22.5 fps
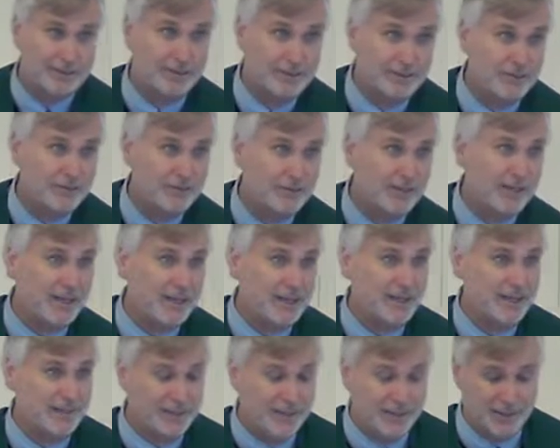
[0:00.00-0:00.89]
to
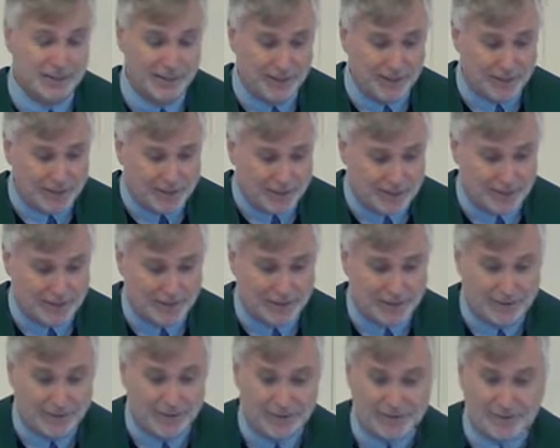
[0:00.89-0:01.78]
convey
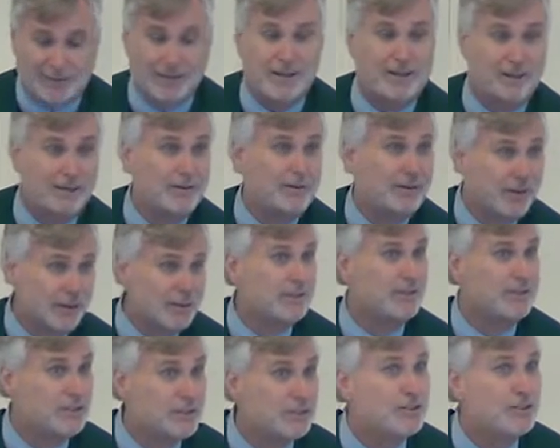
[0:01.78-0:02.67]
that the seller had
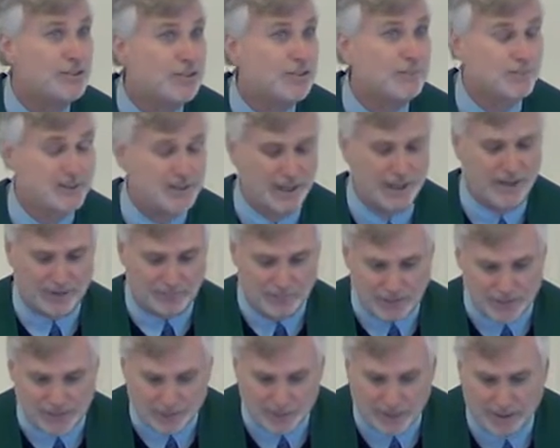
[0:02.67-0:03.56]
been gypped out of
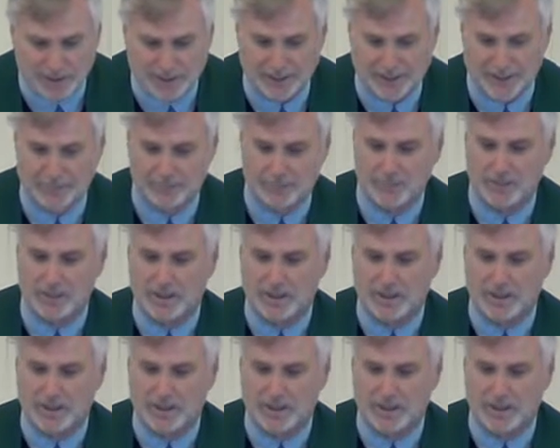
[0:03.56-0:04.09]
his money,